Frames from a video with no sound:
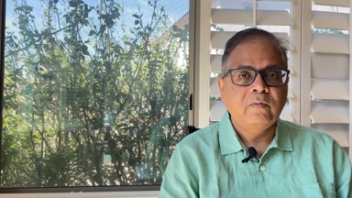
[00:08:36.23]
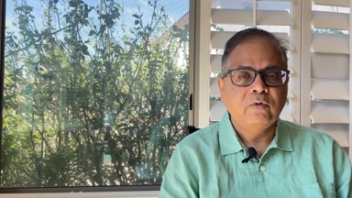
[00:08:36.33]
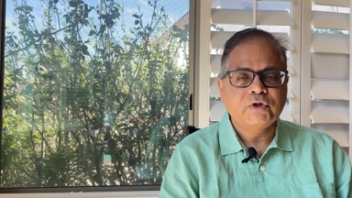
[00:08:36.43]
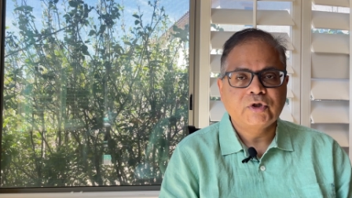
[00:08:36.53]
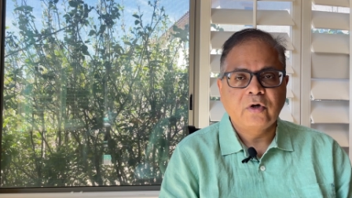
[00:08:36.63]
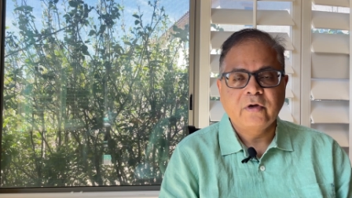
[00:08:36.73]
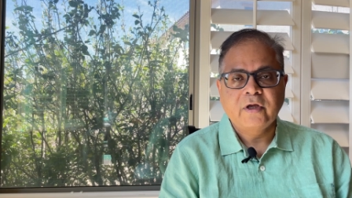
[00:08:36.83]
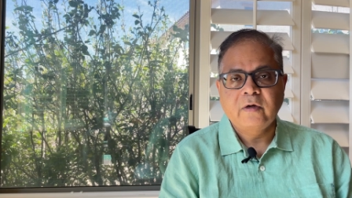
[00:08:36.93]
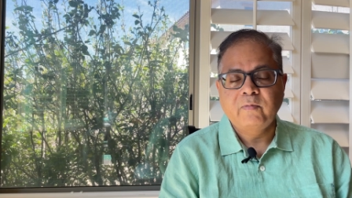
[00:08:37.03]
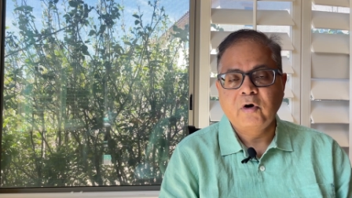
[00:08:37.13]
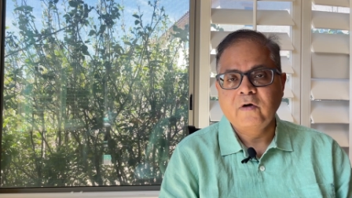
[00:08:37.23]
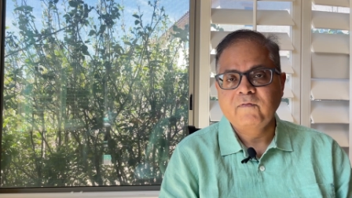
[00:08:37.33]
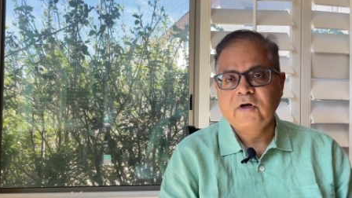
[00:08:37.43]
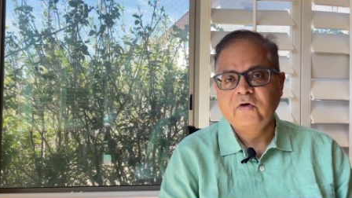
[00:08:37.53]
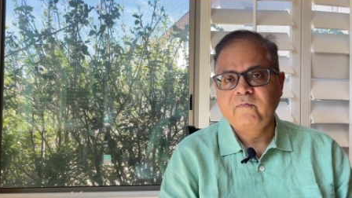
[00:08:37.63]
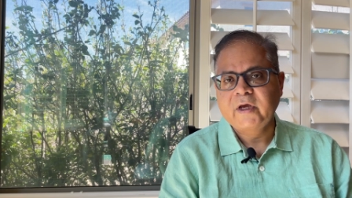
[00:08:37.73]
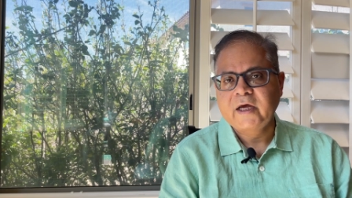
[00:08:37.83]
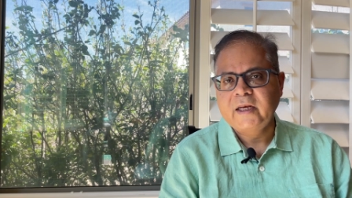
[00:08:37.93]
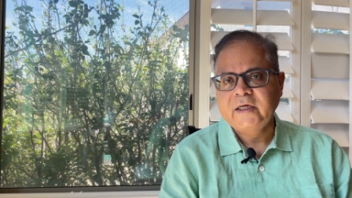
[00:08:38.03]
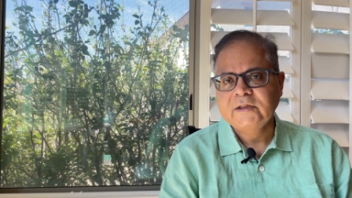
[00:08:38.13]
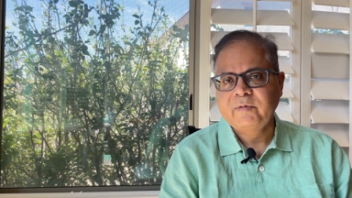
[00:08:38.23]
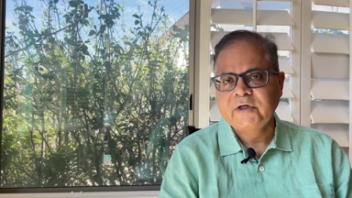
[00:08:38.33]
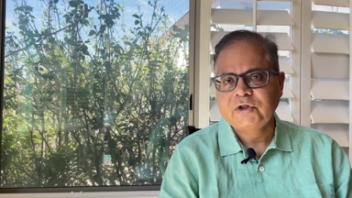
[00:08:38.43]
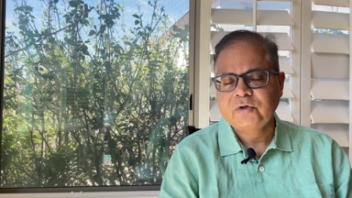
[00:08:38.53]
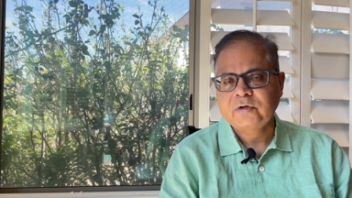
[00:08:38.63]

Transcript: postdoc in a broad field of mechanics make sure